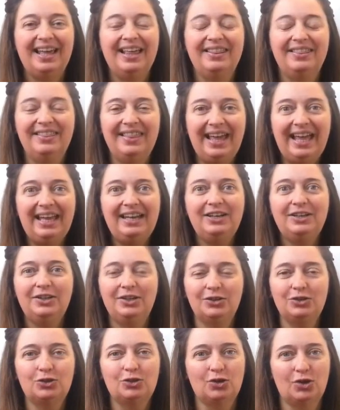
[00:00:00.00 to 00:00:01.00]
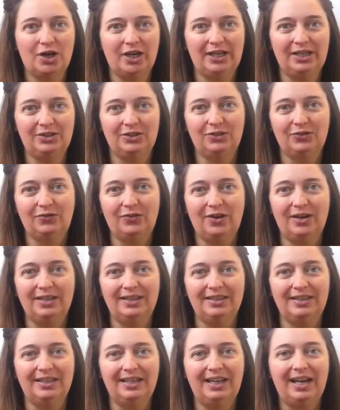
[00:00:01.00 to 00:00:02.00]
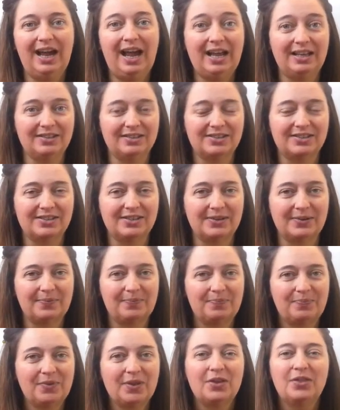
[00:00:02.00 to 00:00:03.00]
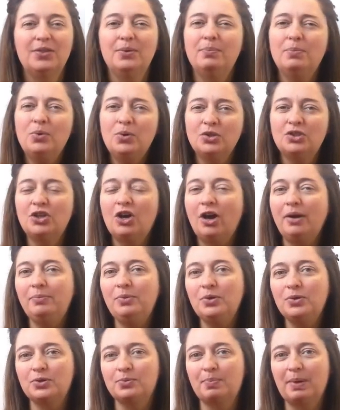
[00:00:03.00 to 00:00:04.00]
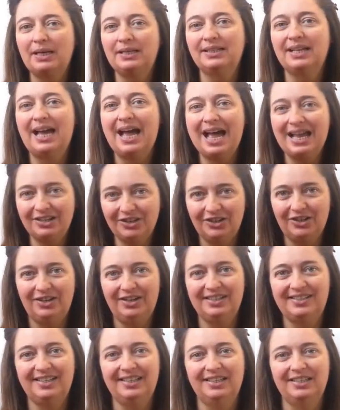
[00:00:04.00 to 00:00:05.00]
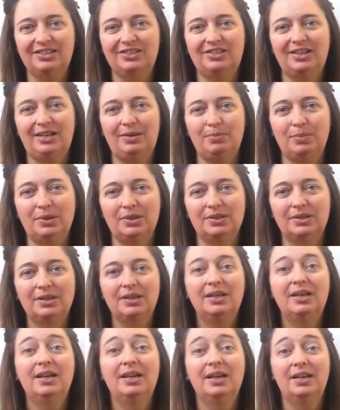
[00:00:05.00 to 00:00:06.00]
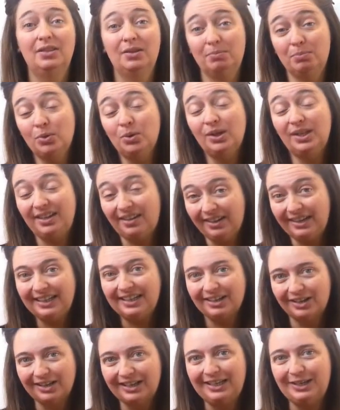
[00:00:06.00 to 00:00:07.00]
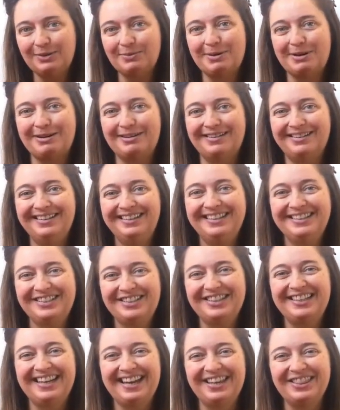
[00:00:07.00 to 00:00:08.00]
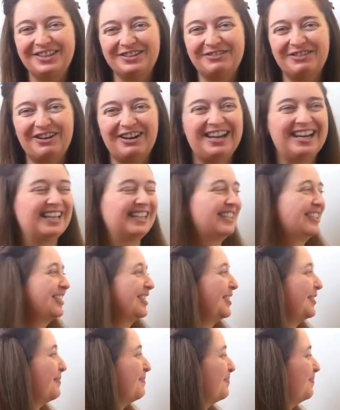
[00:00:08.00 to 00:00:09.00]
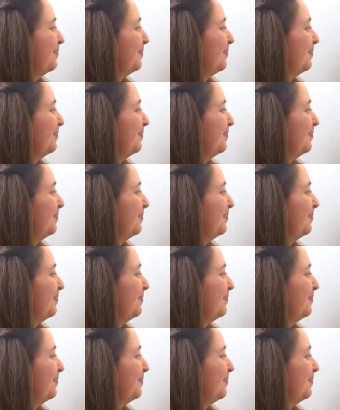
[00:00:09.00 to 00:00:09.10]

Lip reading: Then try to find the answer. The more time you spend analysing the statement, the more likely you are to get the right answer.